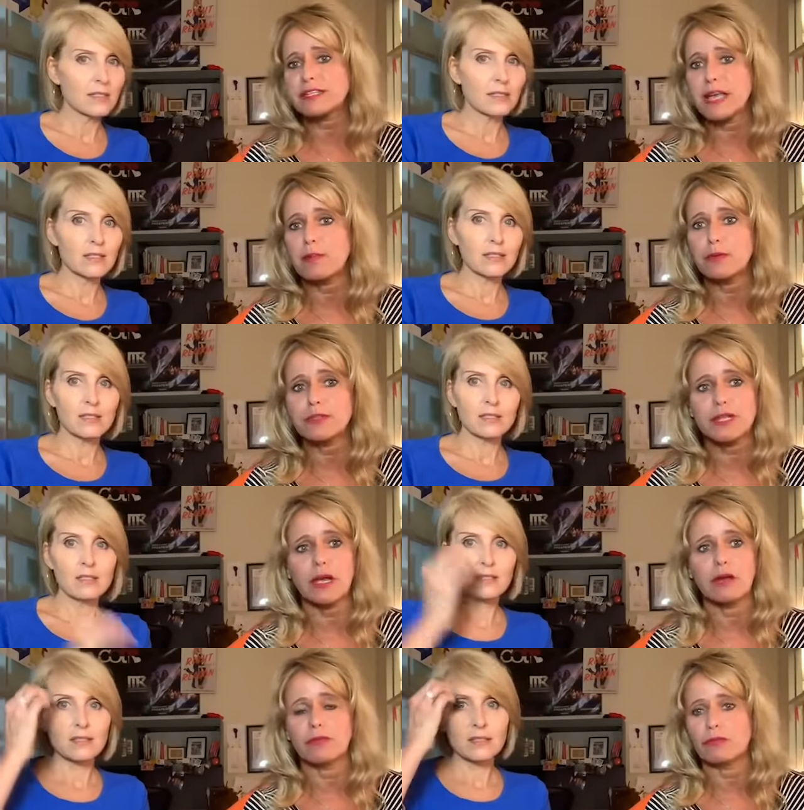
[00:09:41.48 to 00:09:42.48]
Speaker 1: examples
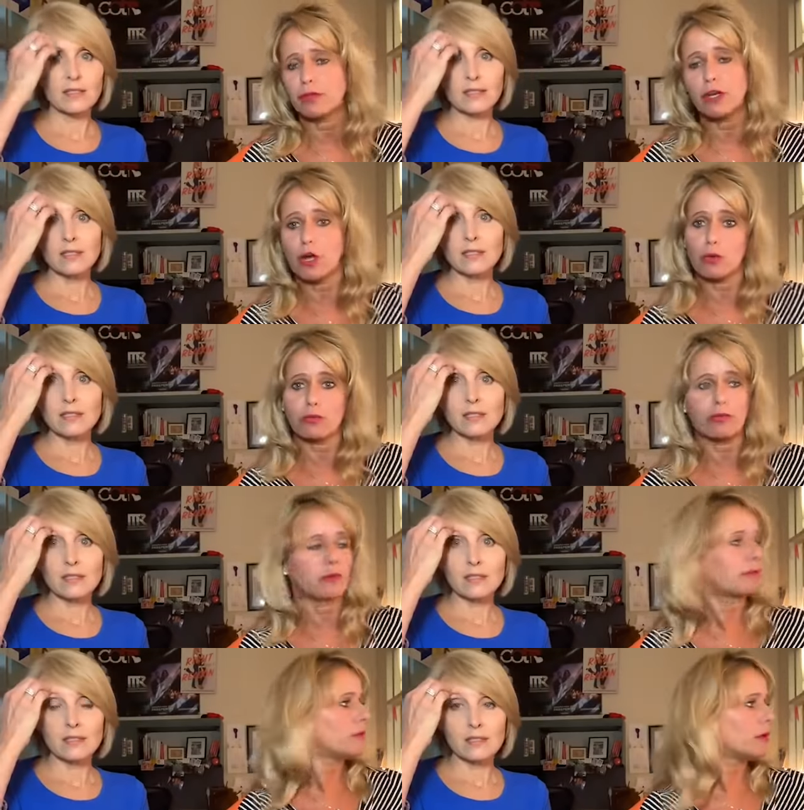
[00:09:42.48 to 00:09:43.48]
of you know the
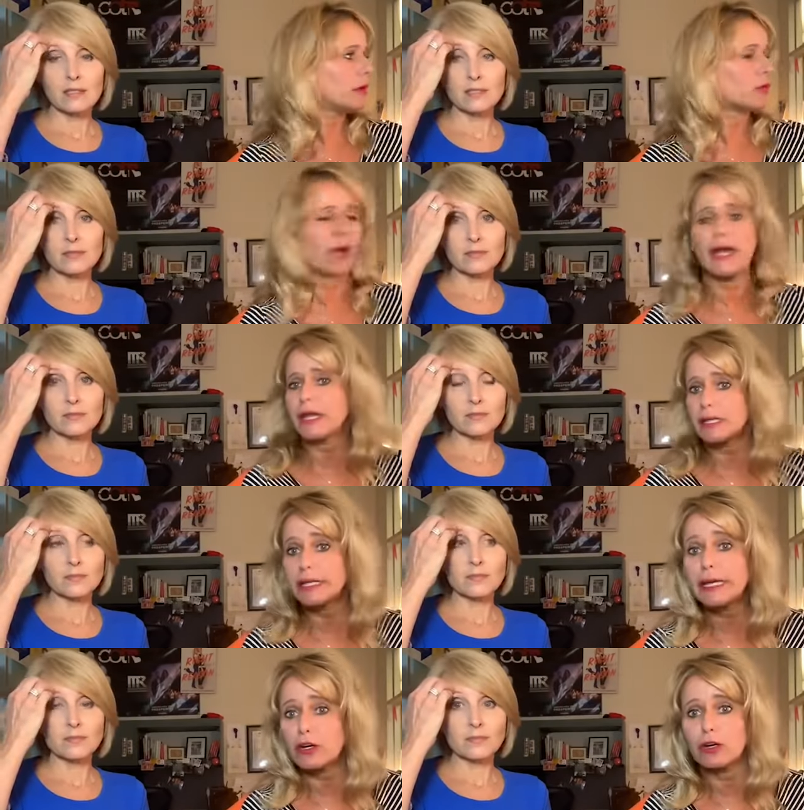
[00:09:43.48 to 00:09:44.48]
Iranian
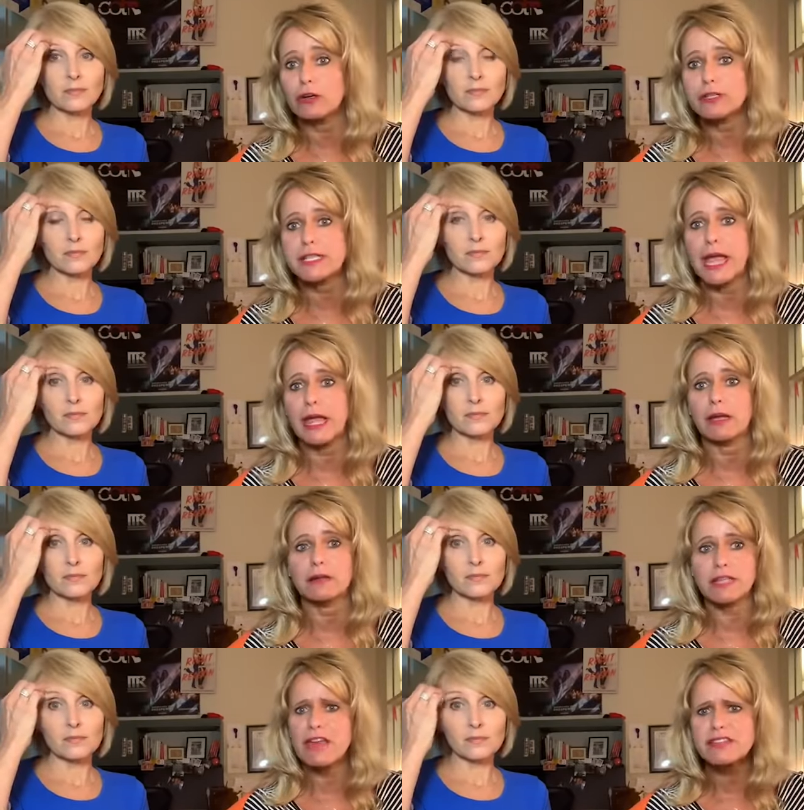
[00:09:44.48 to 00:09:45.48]
leader saying
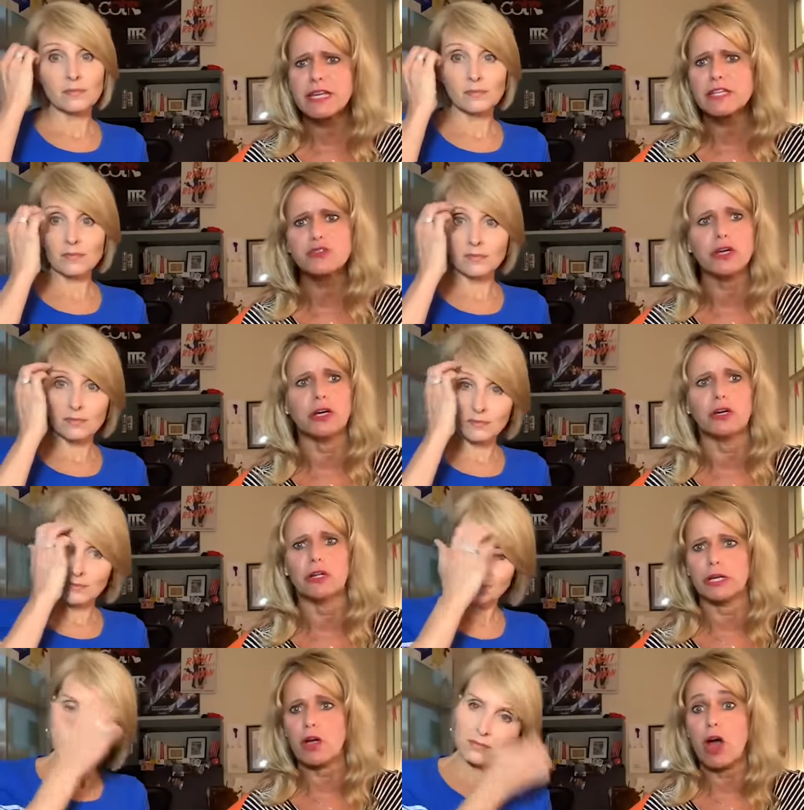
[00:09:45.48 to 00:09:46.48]
death to Israel
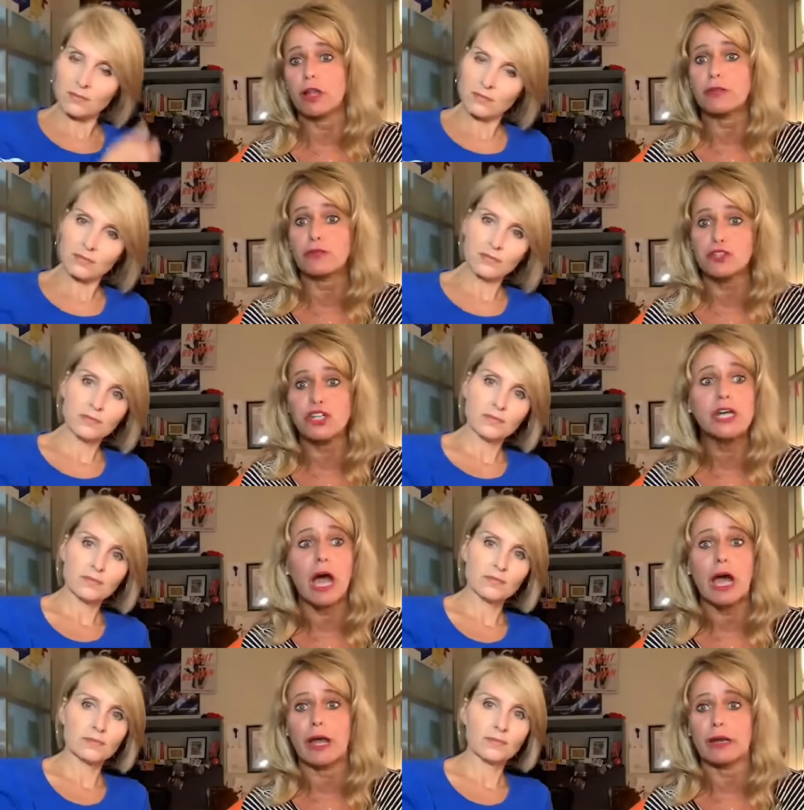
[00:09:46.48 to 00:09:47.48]
and calling for
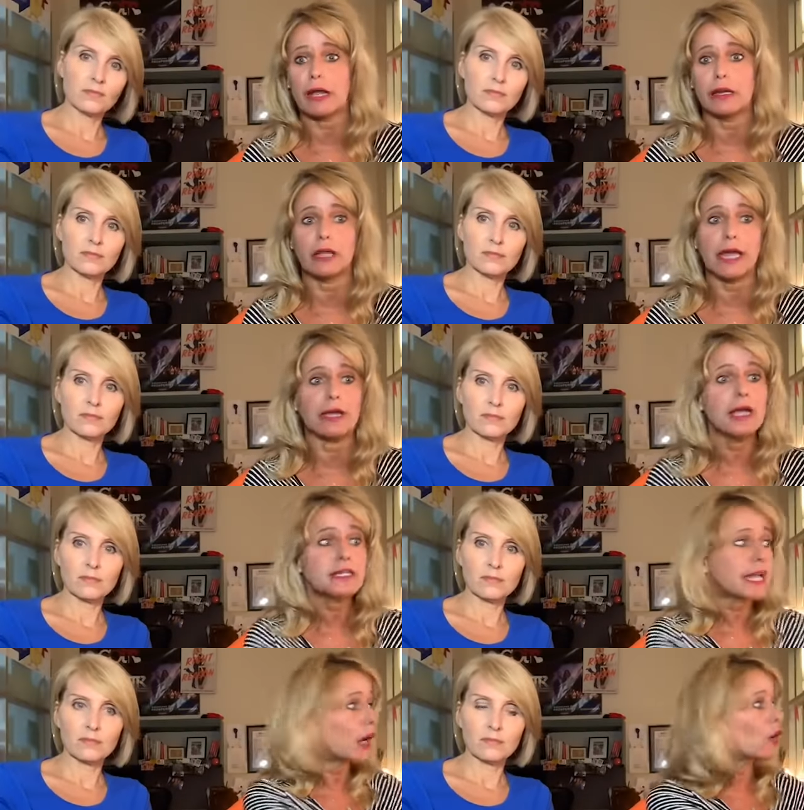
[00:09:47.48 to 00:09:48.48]
jihad and like
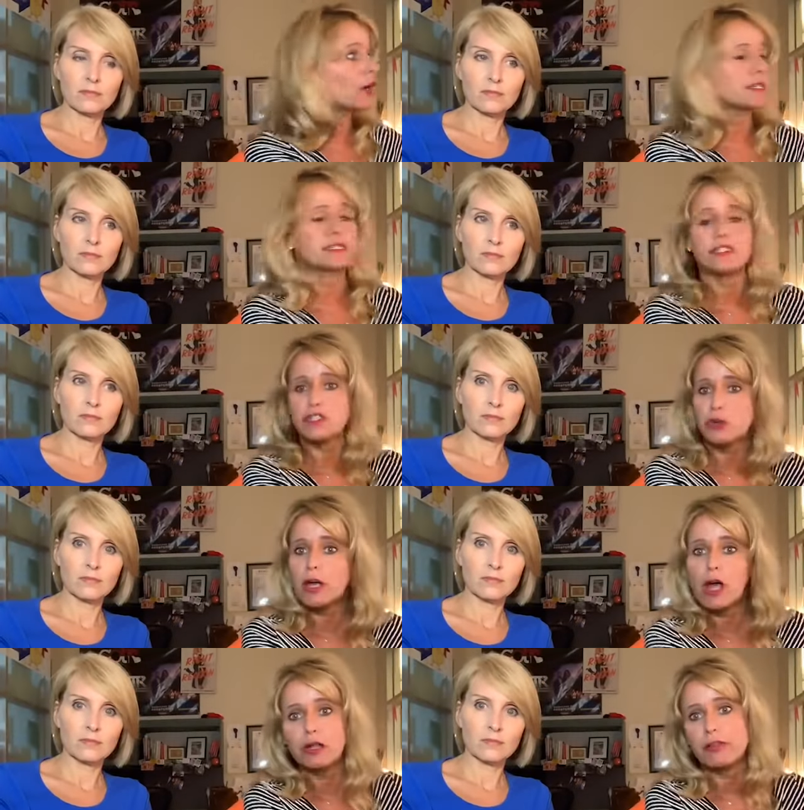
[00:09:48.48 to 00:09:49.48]
terrorists doing
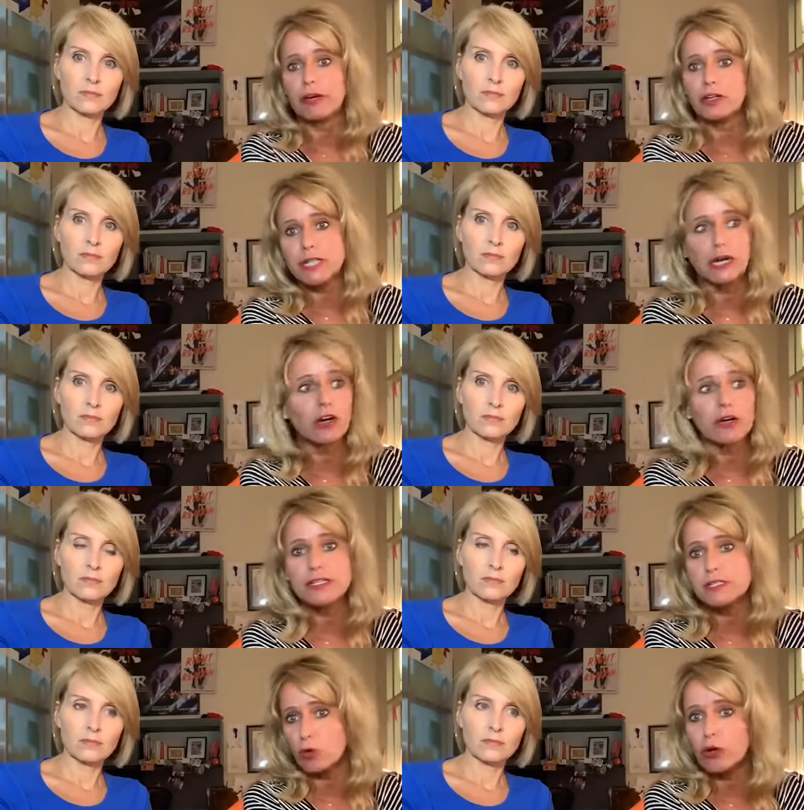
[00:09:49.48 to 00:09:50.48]
all of their
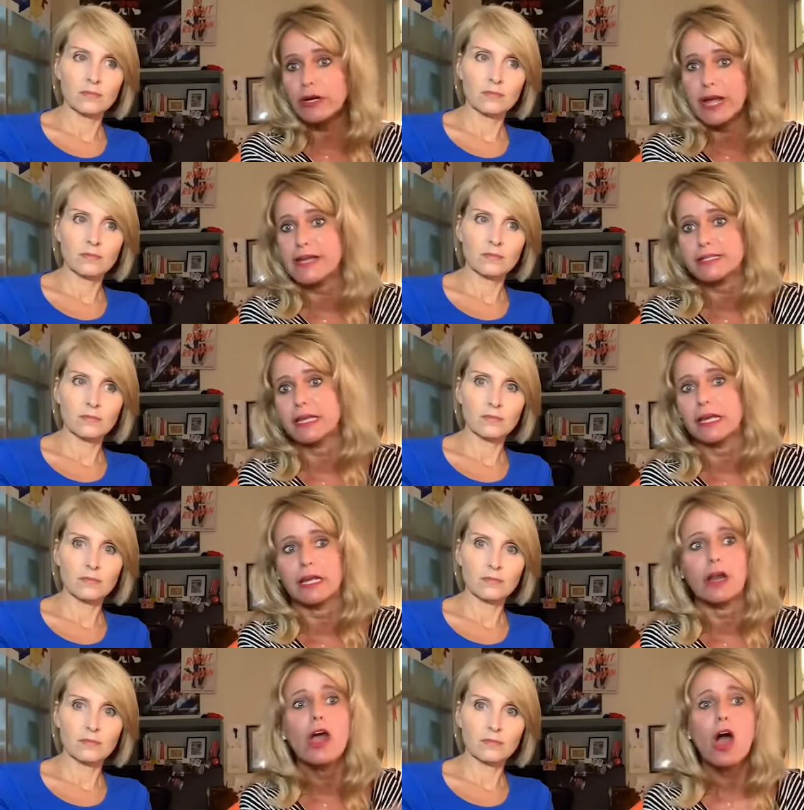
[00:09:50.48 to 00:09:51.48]
terrorist organizing
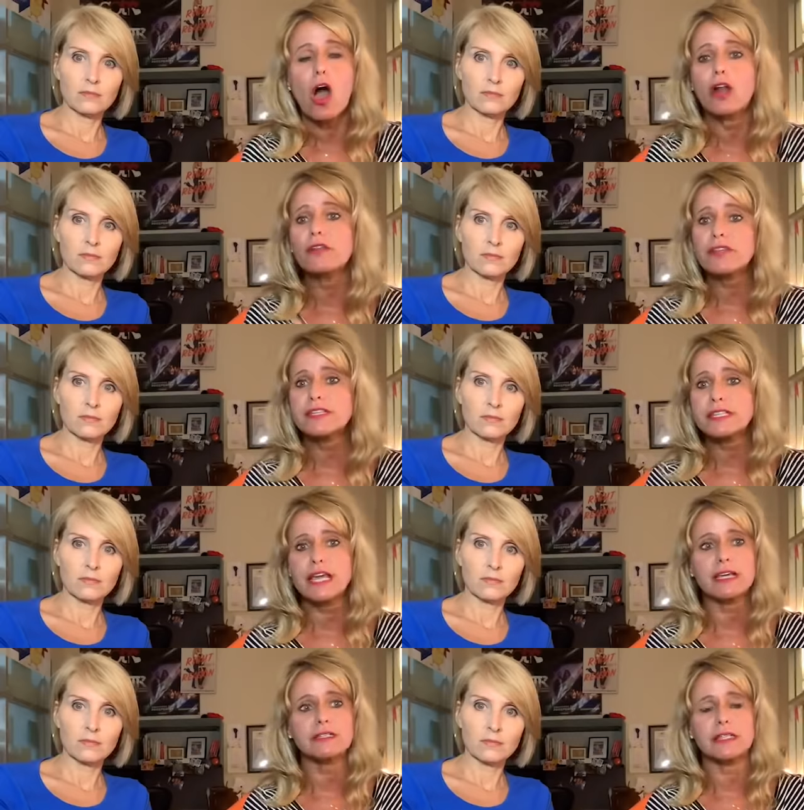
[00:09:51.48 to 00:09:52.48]
and all of these
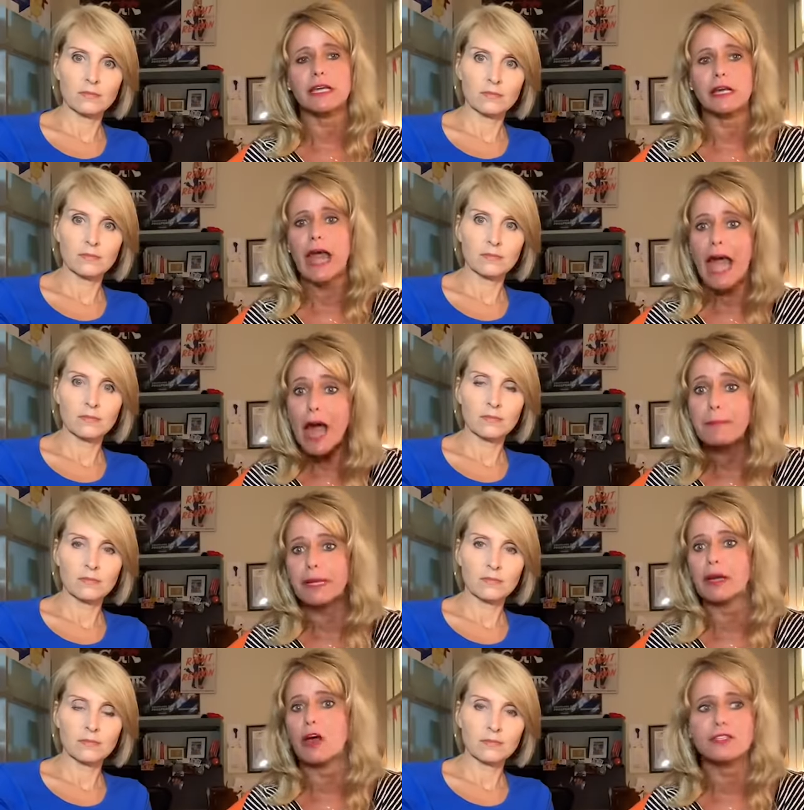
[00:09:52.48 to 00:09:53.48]
things that
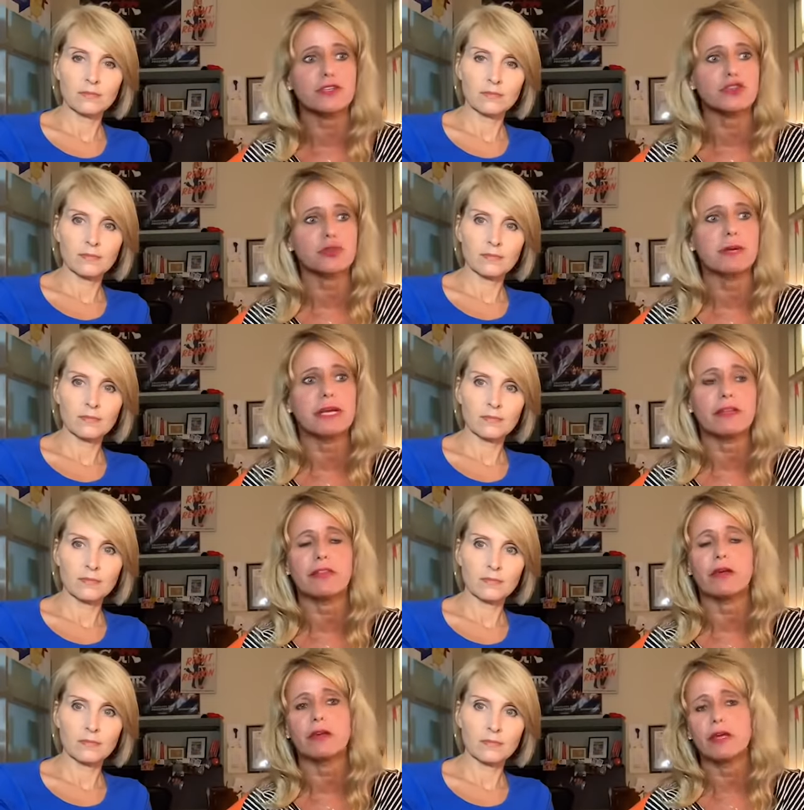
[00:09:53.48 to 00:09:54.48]
happen on social media
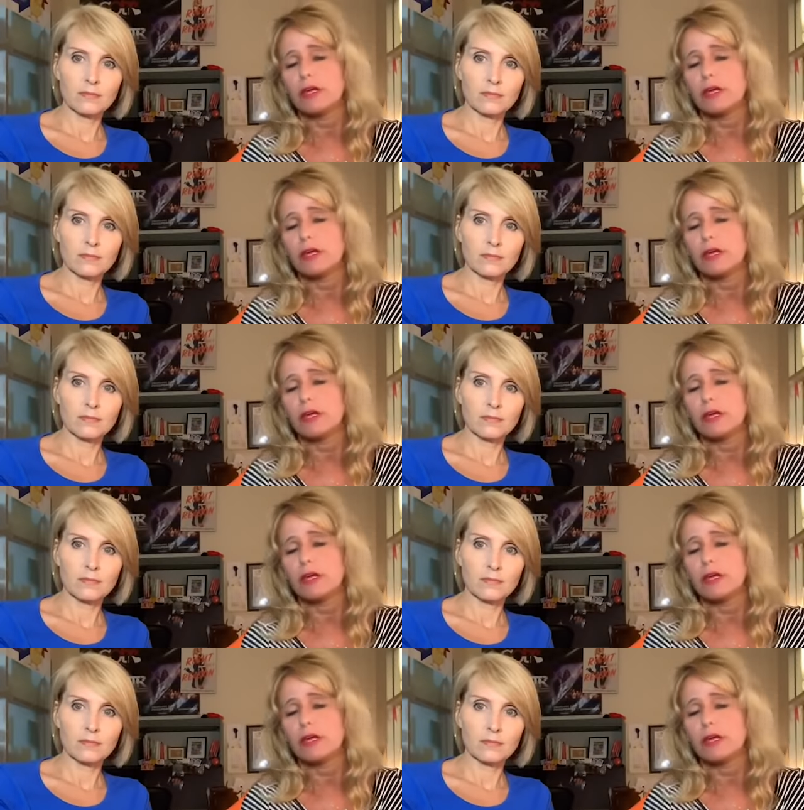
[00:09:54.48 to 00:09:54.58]
that